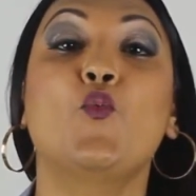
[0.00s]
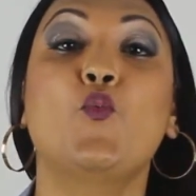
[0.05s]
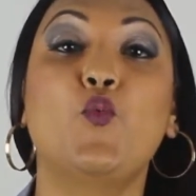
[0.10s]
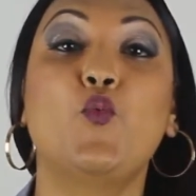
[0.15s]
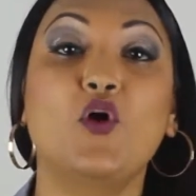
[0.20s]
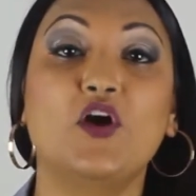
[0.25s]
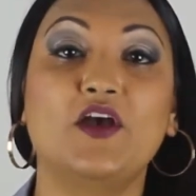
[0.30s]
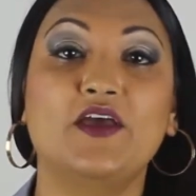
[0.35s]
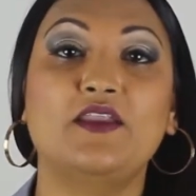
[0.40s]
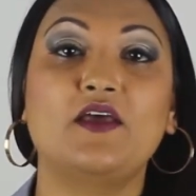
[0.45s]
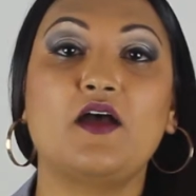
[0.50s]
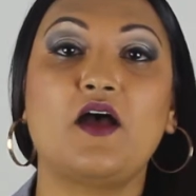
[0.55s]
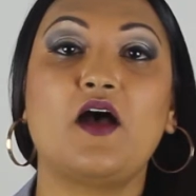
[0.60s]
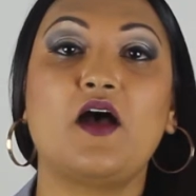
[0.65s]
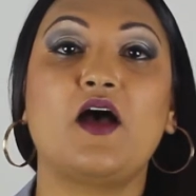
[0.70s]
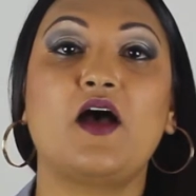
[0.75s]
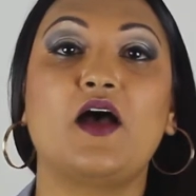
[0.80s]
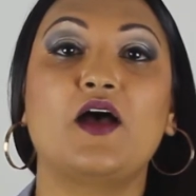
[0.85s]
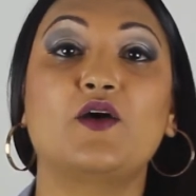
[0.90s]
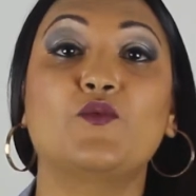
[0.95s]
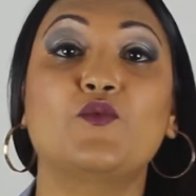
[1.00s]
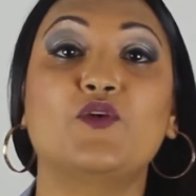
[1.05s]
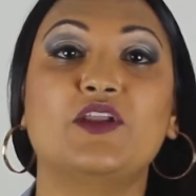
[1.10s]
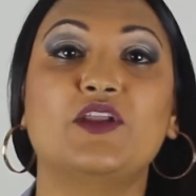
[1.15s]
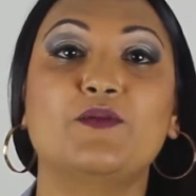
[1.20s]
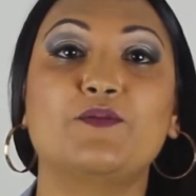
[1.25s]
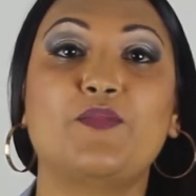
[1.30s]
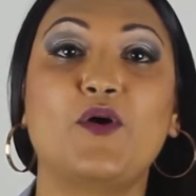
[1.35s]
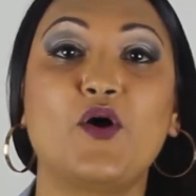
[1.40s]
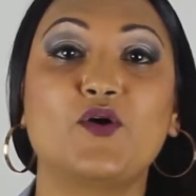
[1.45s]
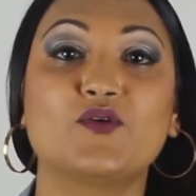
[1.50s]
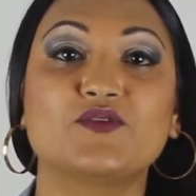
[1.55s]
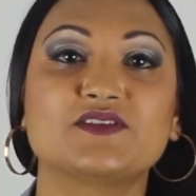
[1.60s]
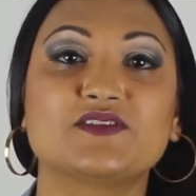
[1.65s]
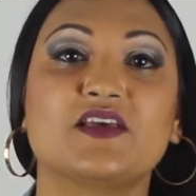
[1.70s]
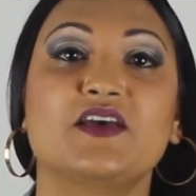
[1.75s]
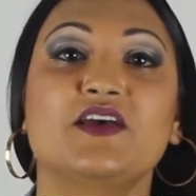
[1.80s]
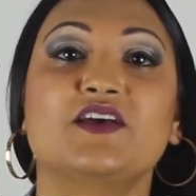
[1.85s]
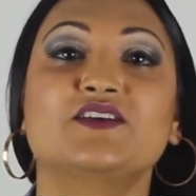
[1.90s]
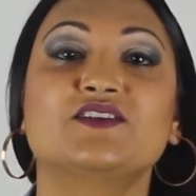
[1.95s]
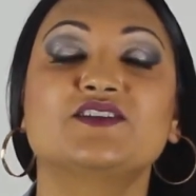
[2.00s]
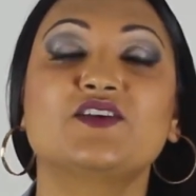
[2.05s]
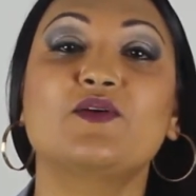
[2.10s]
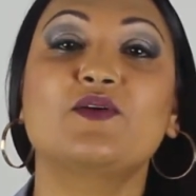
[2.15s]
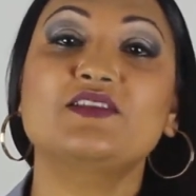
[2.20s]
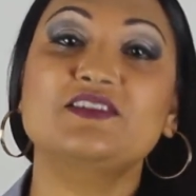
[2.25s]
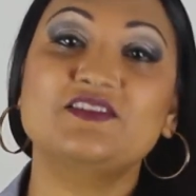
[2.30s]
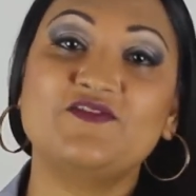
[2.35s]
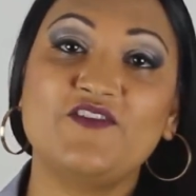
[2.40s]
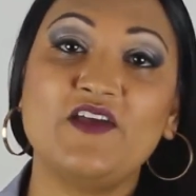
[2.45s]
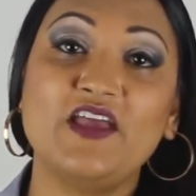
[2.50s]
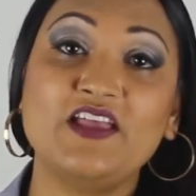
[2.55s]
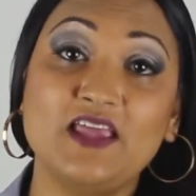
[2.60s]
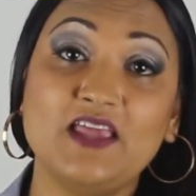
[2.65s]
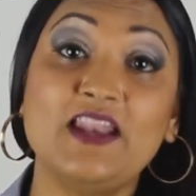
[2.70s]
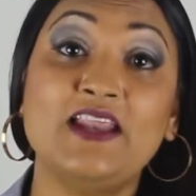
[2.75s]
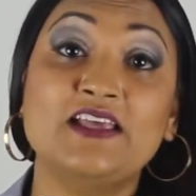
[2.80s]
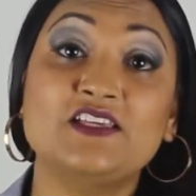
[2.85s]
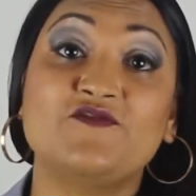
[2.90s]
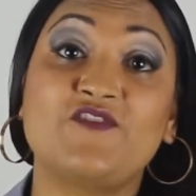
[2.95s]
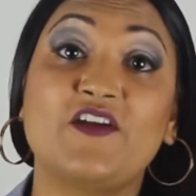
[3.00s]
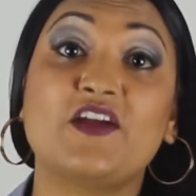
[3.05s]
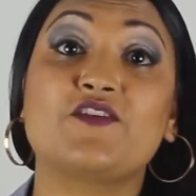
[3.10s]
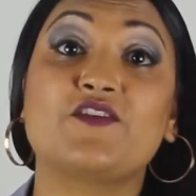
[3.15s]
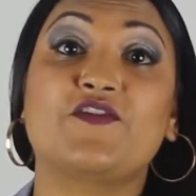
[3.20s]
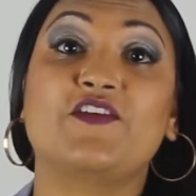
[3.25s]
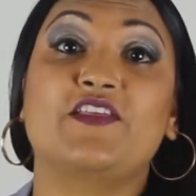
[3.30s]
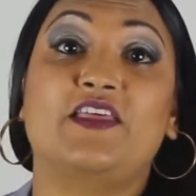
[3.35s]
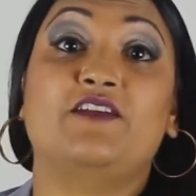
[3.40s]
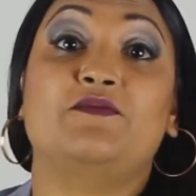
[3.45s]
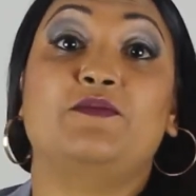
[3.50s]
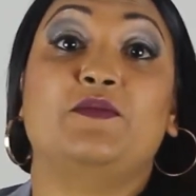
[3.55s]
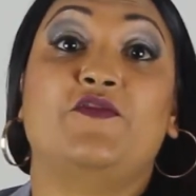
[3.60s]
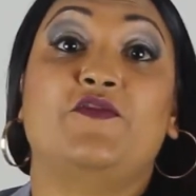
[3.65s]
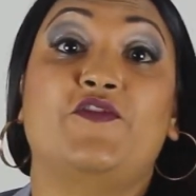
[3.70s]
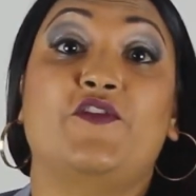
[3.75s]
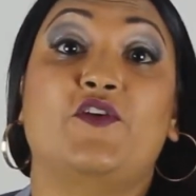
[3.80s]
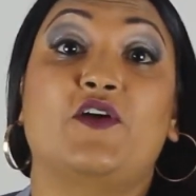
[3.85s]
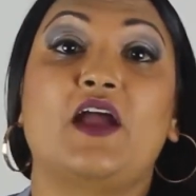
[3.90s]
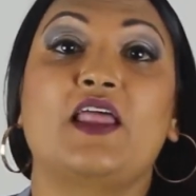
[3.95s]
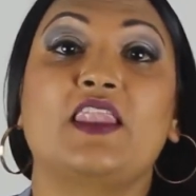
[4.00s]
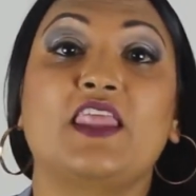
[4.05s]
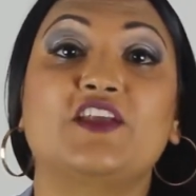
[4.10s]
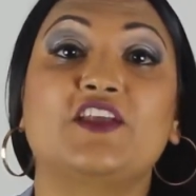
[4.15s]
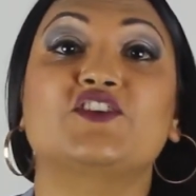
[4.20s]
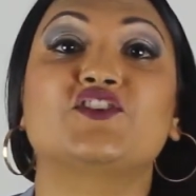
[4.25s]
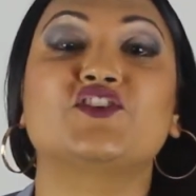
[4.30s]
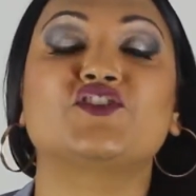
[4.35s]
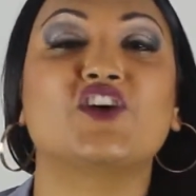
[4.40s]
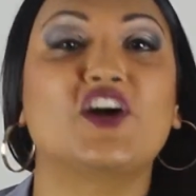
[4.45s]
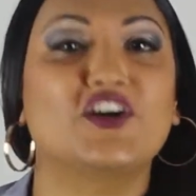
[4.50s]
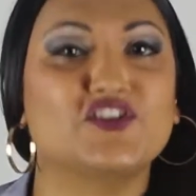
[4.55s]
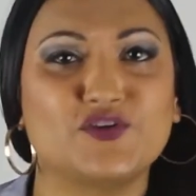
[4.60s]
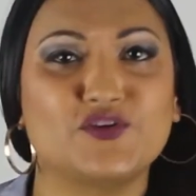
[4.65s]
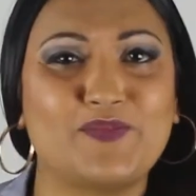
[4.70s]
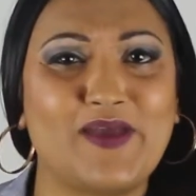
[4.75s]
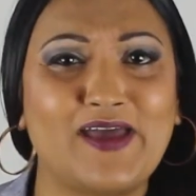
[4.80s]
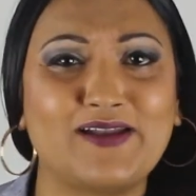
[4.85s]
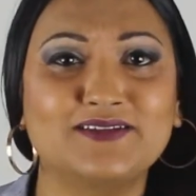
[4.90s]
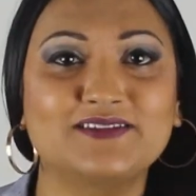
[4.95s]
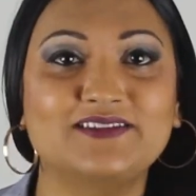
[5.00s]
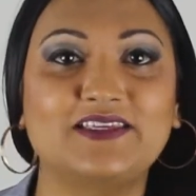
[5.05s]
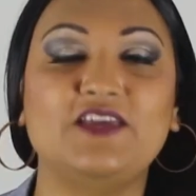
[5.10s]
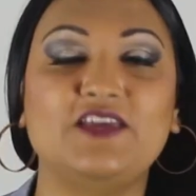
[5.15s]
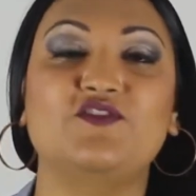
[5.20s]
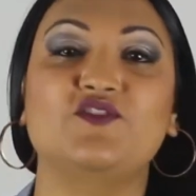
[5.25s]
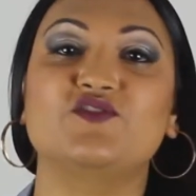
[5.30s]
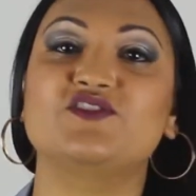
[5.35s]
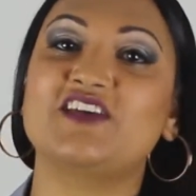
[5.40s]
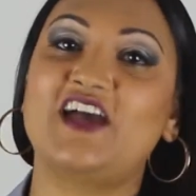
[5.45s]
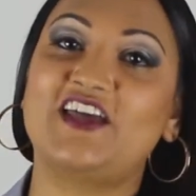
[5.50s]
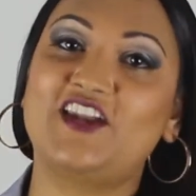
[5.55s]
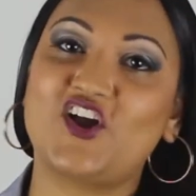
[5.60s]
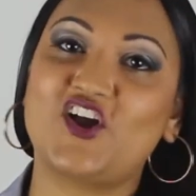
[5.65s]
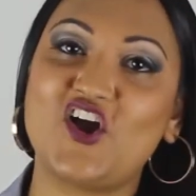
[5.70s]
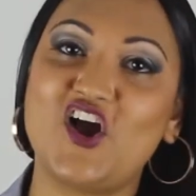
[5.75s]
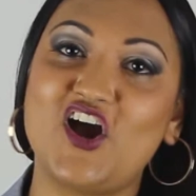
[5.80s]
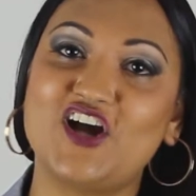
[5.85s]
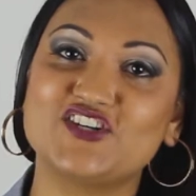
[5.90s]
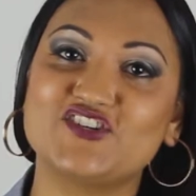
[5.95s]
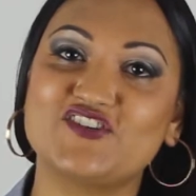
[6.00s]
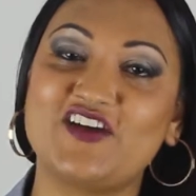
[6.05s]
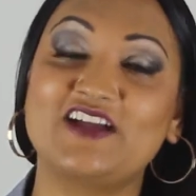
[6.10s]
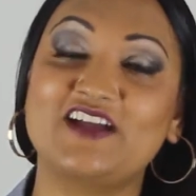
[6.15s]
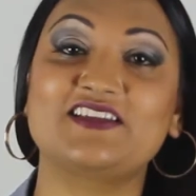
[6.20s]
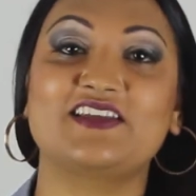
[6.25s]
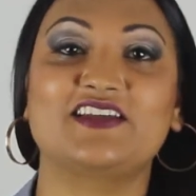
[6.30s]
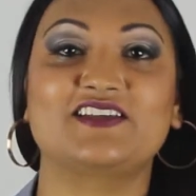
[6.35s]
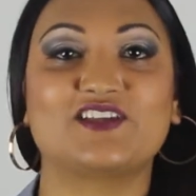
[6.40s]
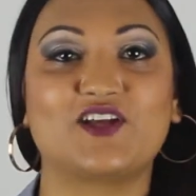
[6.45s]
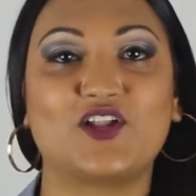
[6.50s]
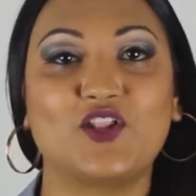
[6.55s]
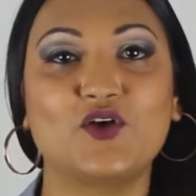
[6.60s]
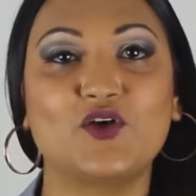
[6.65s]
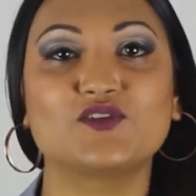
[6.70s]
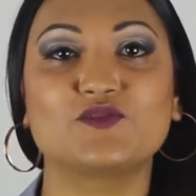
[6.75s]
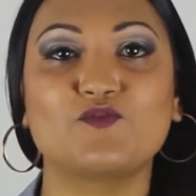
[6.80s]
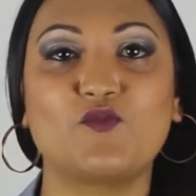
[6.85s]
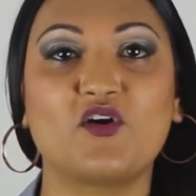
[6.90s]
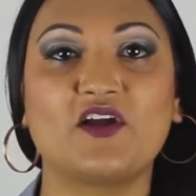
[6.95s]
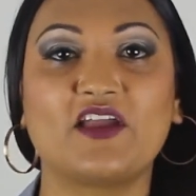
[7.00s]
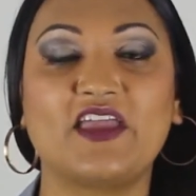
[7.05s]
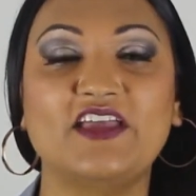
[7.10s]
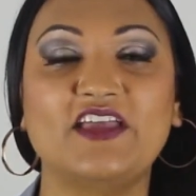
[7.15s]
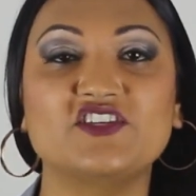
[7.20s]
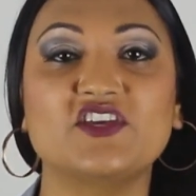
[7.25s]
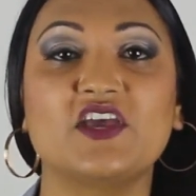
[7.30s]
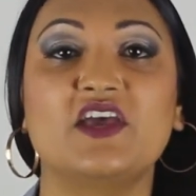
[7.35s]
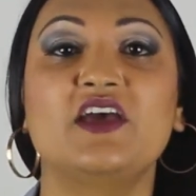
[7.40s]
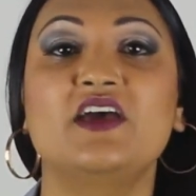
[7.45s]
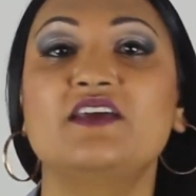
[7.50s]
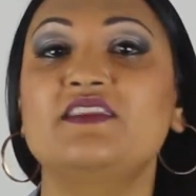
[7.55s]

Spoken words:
would impose. So it is fair for a lender to charge you a penalty if you sign a contract and it's a closed mortgage.